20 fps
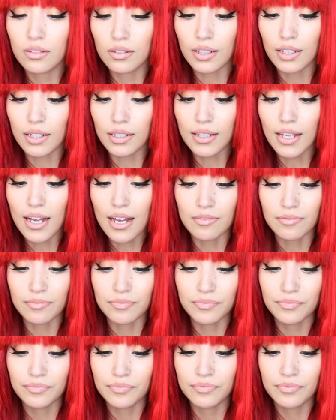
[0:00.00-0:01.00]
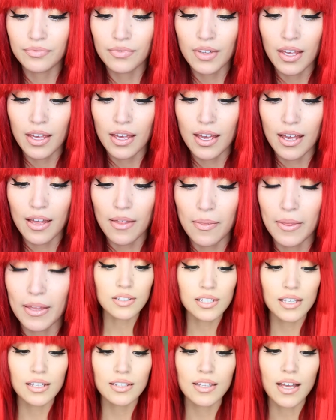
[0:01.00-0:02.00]
Like that. And to
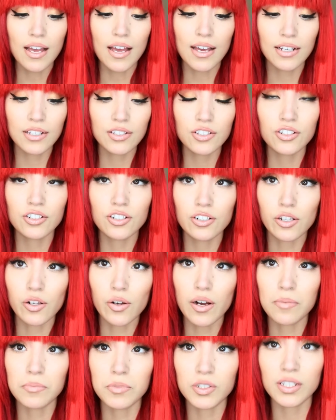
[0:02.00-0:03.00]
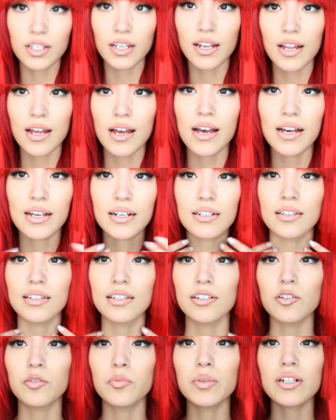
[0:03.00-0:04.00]
get that extra glow, I'm just going to add a
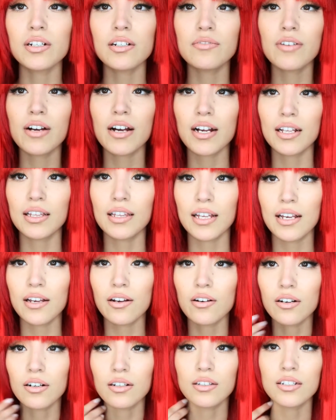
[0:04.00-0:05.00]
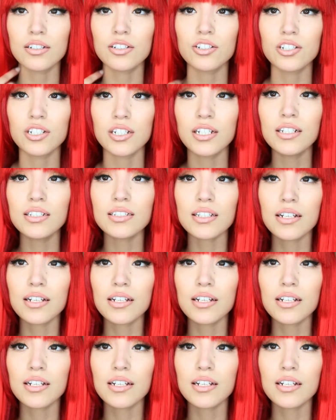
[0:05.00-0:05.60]
little bit of highlight on the cheeks.